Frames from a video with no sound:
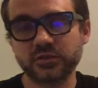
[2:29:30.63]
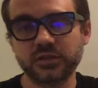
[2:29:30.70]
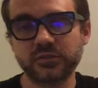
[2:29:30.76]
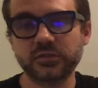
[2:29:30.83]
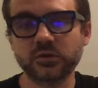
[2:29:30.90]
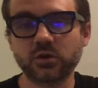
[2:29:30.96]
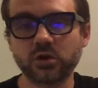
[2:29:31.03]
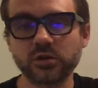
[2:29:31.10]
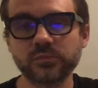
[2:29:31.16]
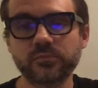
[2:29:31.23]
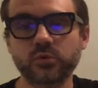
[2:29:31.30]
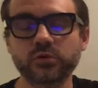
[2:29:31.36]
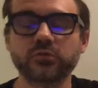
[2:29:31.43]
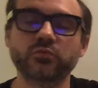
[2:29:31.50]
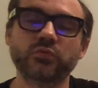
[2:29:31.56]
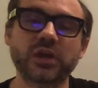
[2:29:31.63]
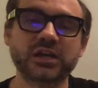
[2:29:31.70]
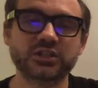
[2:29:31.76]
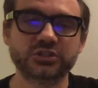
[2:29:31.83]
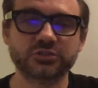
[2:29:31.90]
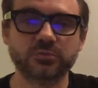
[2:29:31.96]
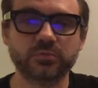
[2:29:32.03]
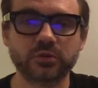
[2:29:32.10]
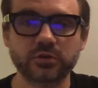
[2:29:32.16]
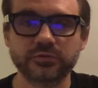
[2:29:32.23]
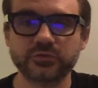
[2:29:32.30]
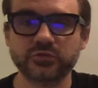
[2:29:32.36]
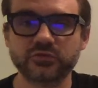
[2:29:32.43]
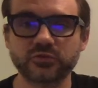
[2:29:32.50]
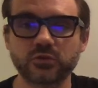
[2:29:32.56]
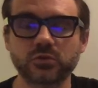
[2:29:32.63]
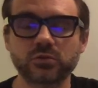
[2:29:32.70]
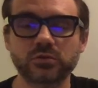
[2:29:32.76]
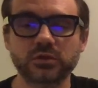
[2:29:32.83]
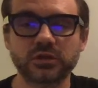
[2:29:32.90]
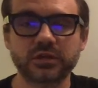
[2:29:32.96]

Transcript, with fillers: and then the all-important rational part of your soul